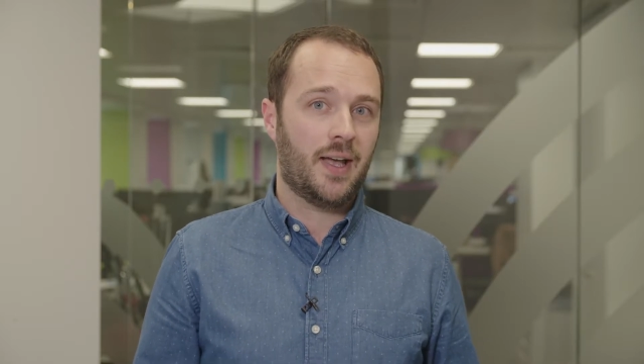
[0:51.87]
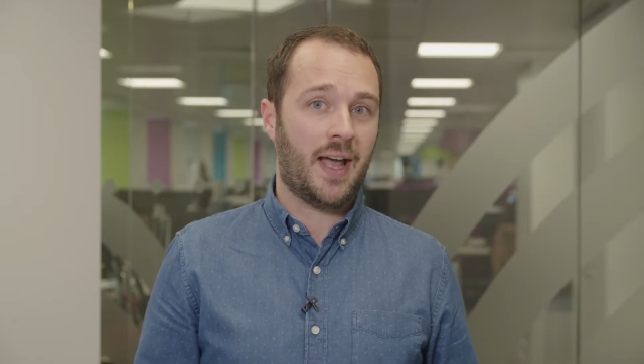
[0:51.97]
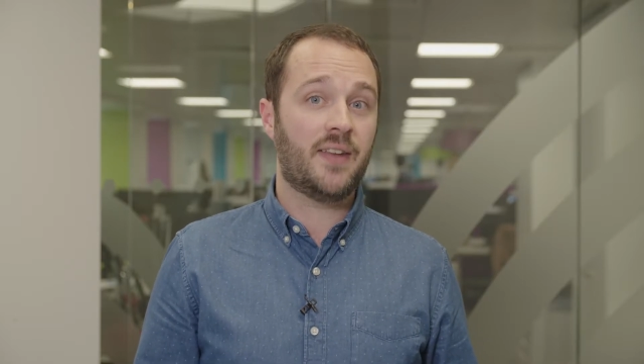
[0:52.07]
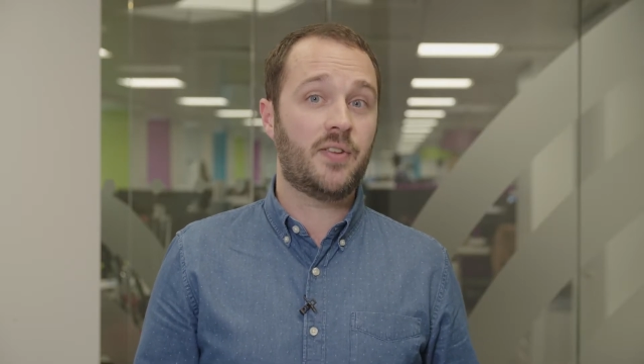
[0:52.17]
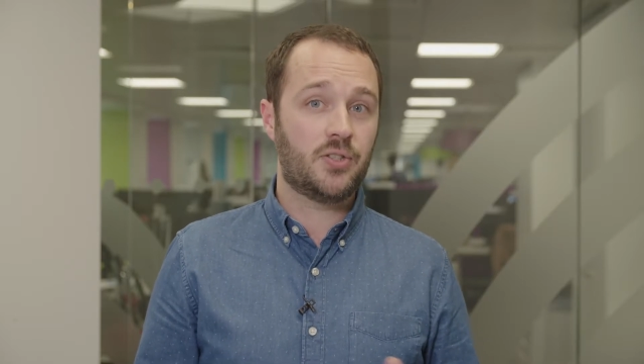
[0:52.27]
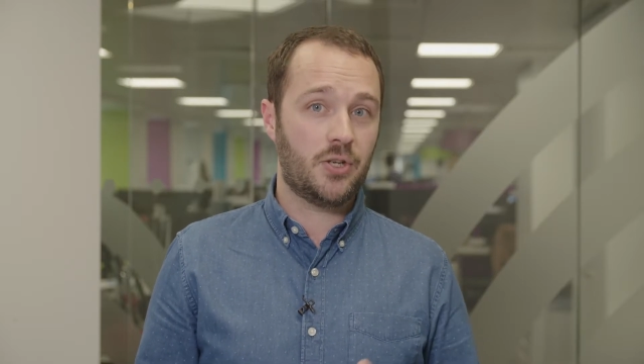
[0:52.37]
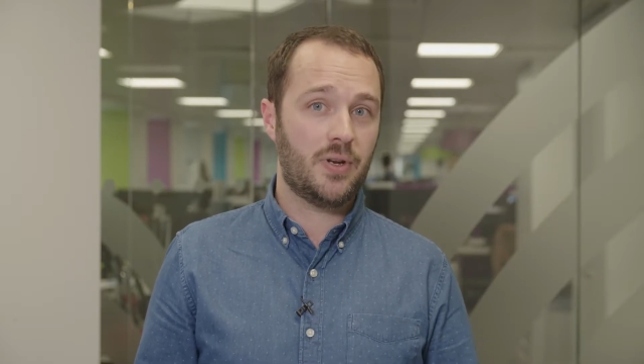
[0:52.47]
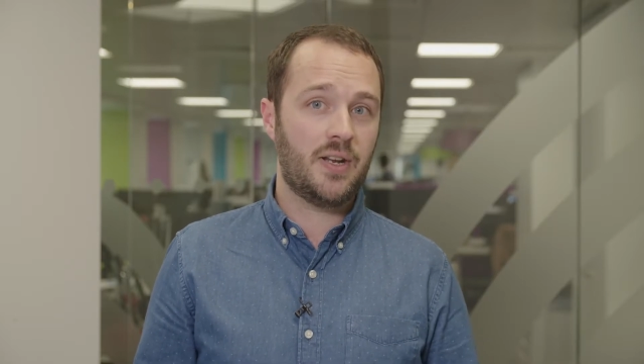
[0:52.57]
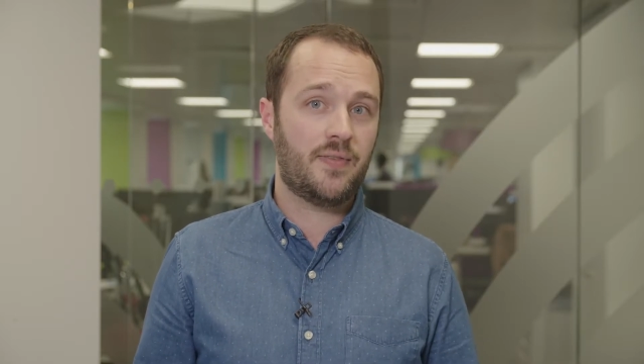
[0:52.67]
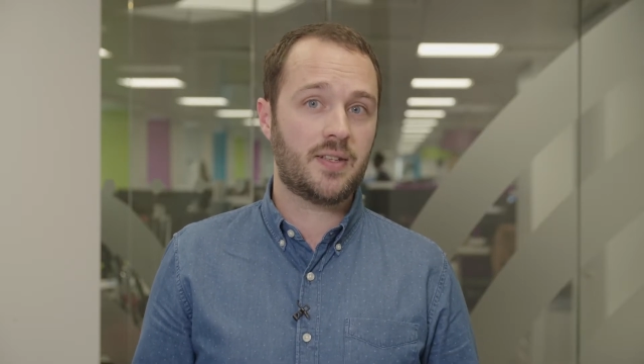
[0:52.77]
And if you do
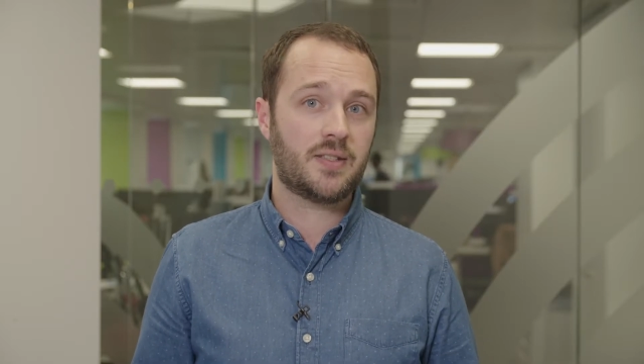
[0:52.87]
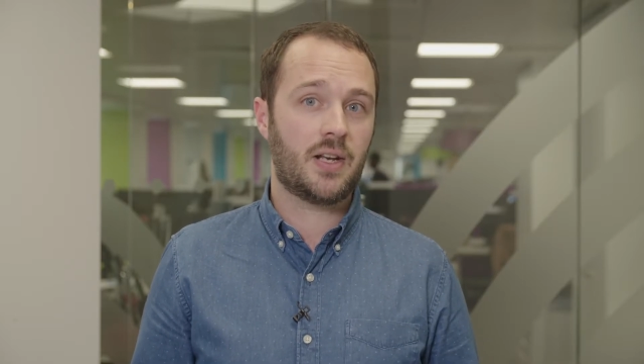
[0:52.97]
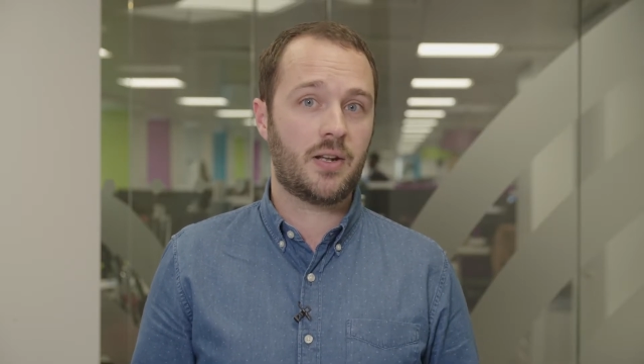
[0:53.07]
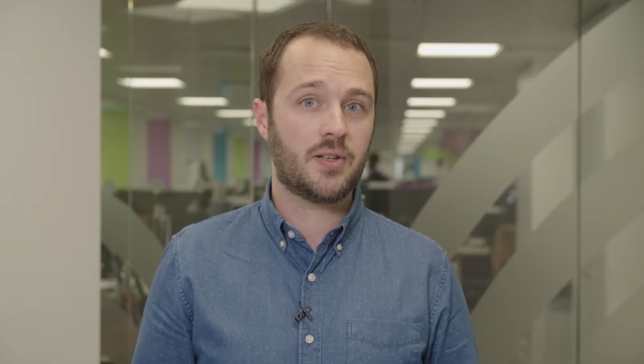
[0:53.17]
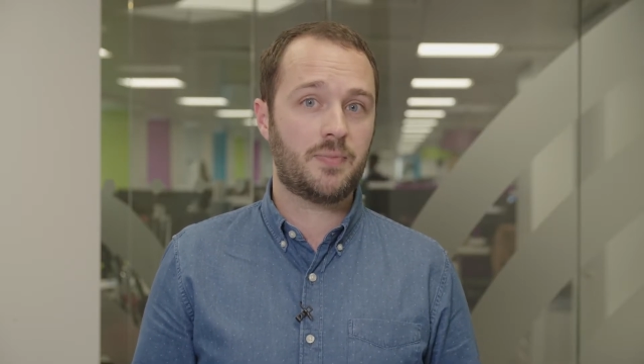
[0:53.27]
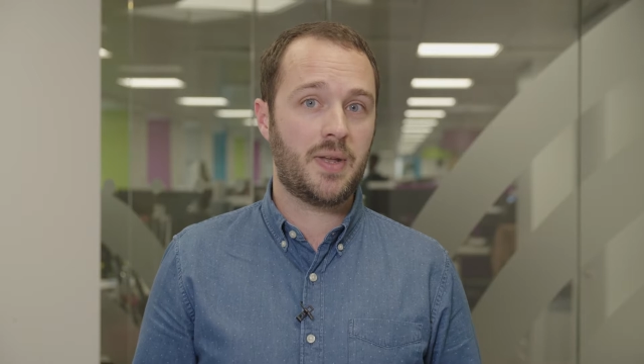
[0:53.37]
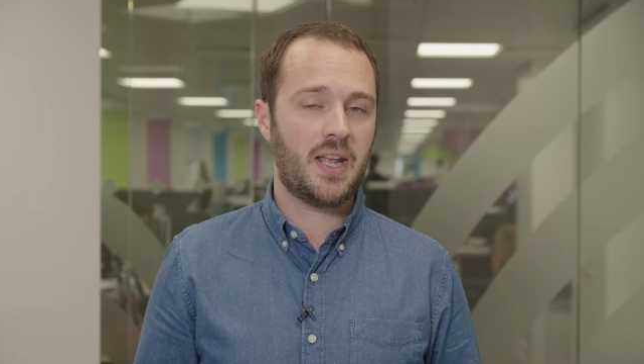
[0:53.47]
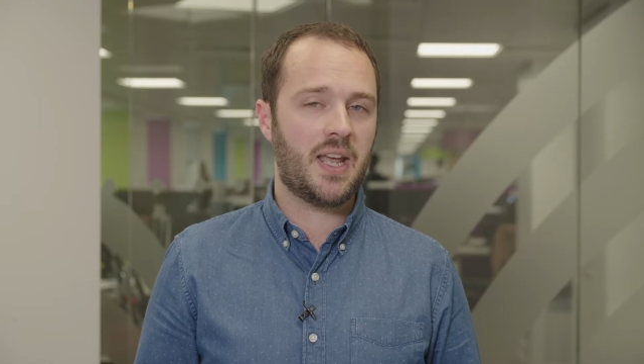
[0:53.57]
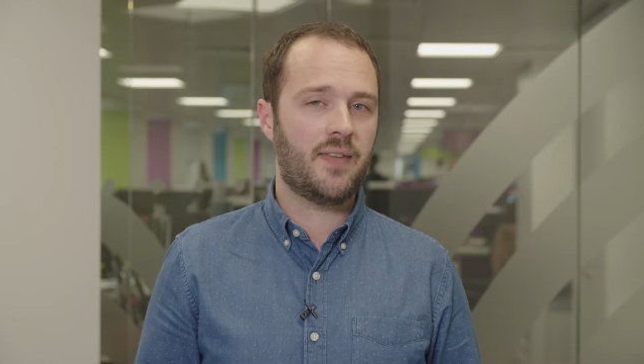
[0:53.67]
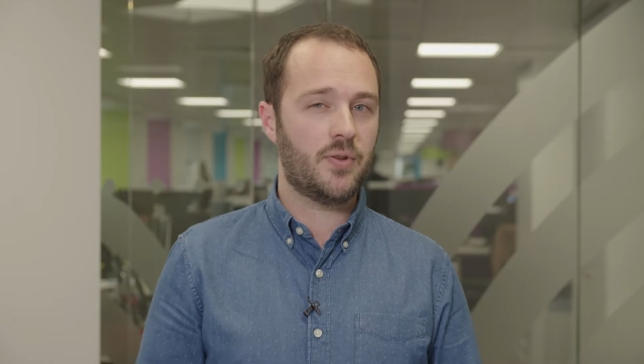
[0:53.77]
leave this to the last
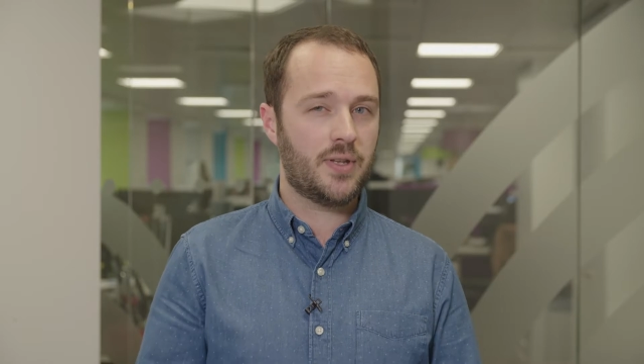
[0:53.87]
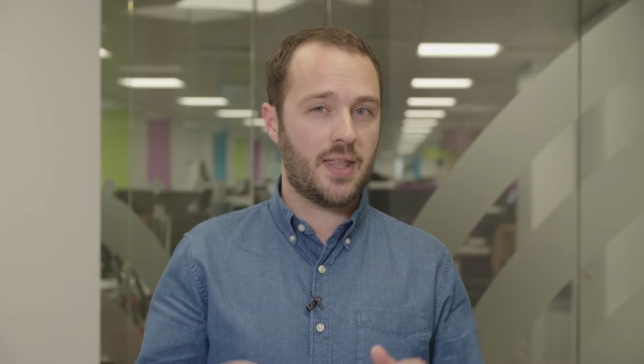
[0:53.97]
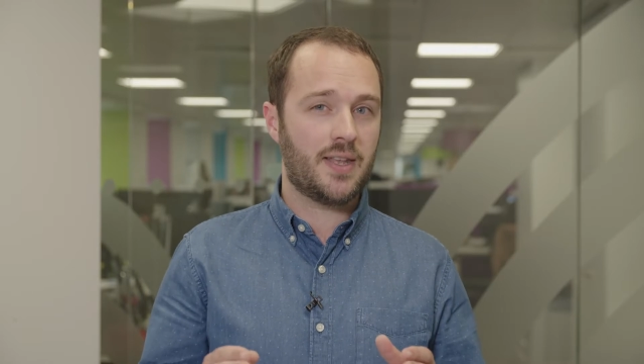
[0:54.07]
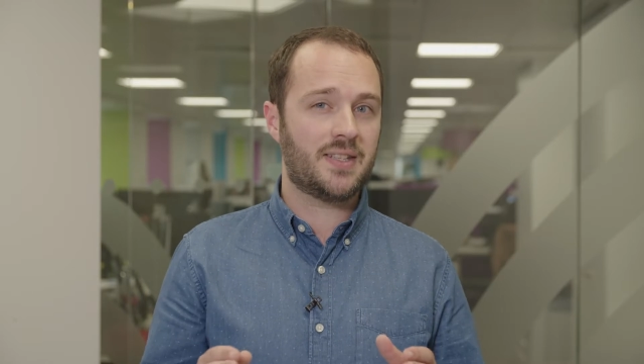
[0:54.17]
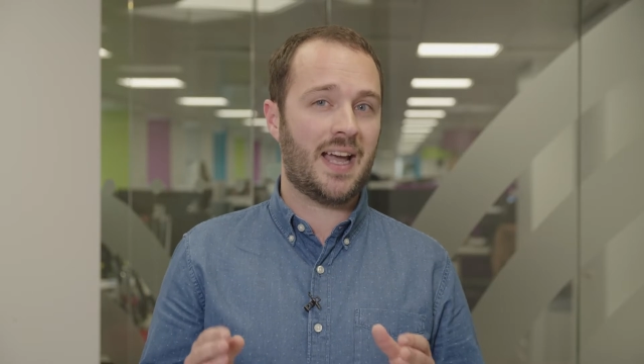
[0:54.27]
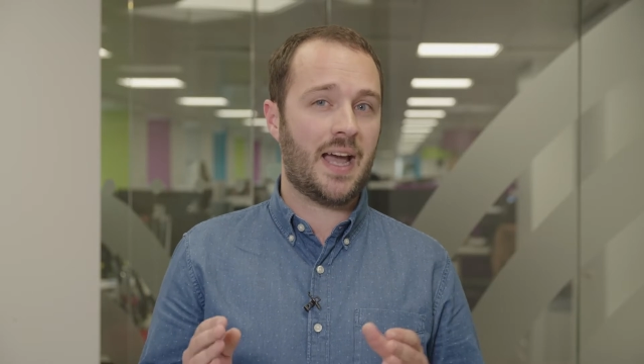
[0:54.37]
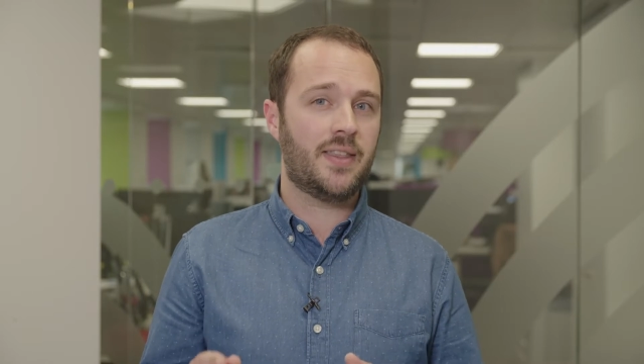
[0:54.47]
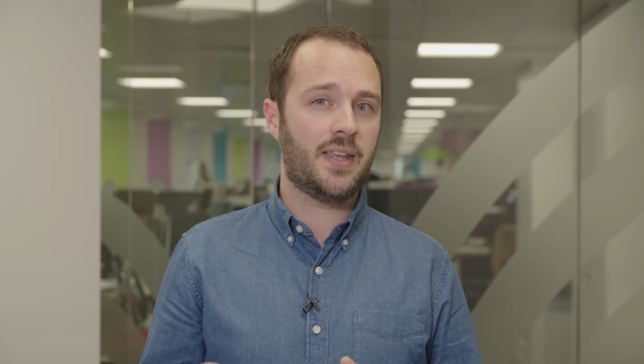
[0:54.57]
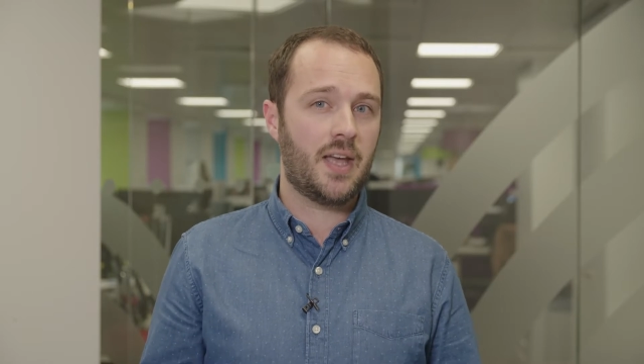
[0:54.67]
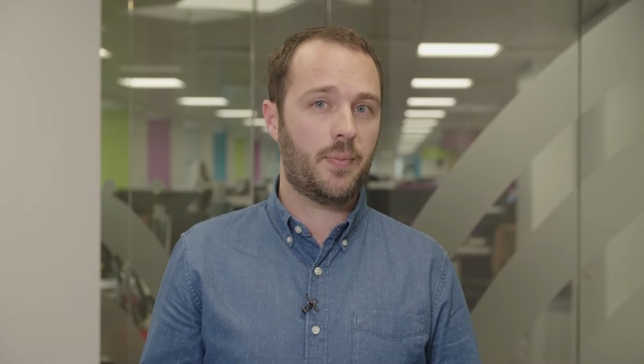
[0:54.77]
minute, if you get this at
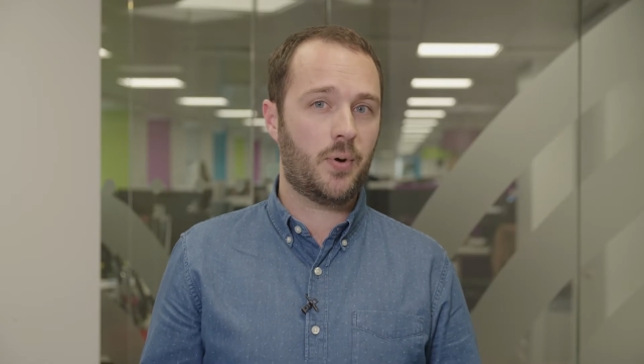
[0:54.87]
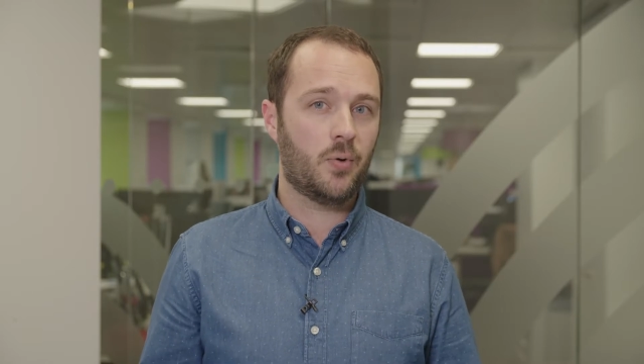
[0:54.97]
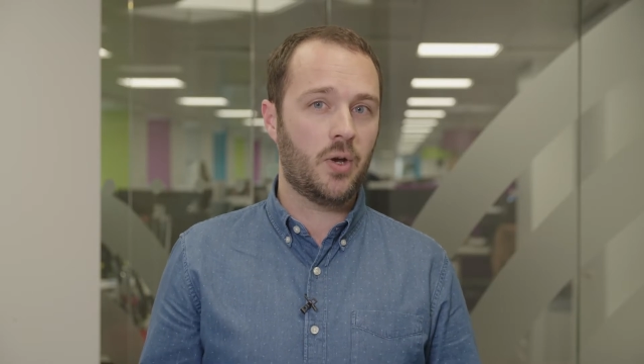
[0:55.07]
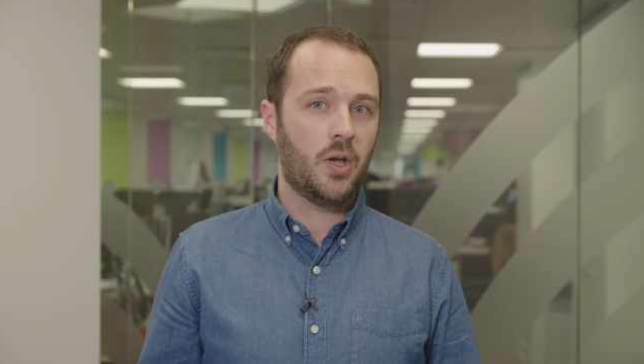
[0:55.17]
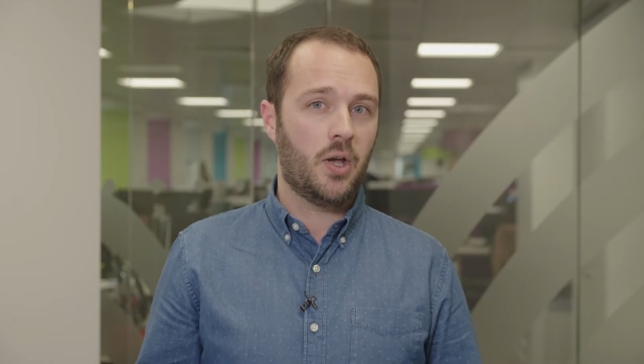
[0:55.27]
the airport,